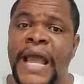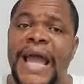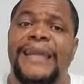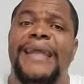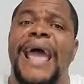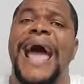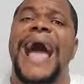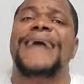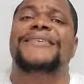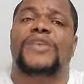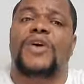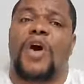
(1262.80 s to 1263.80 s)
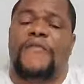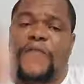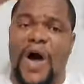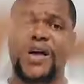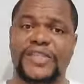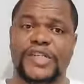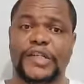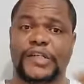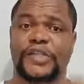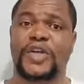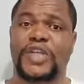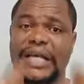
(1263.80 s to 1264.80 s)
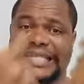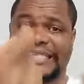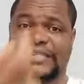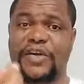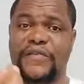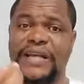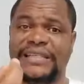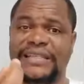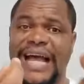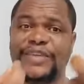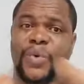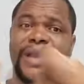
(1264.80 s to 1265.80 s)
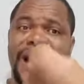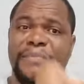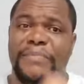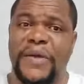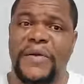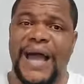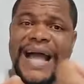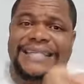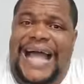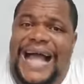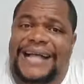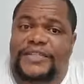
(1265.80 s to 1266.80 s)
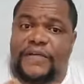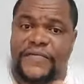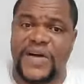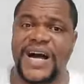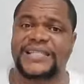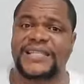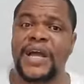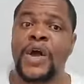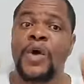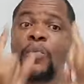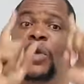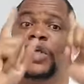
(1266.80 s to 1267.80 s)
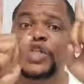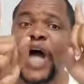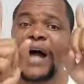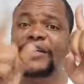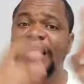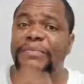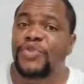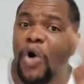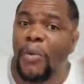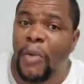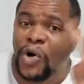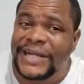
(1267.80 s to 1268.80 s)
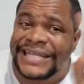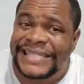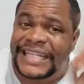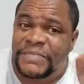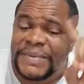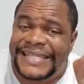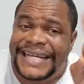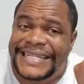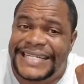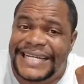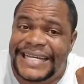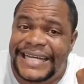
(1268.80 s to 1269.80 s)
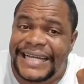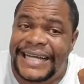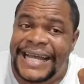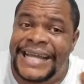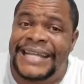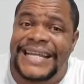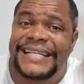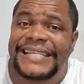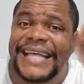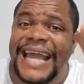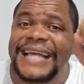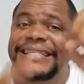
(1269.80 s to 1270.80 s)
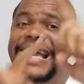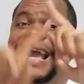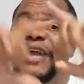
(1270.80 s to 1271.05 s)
and they ask of us such a service as what Liberia has asked of us, we charge them no more than 6%. This is a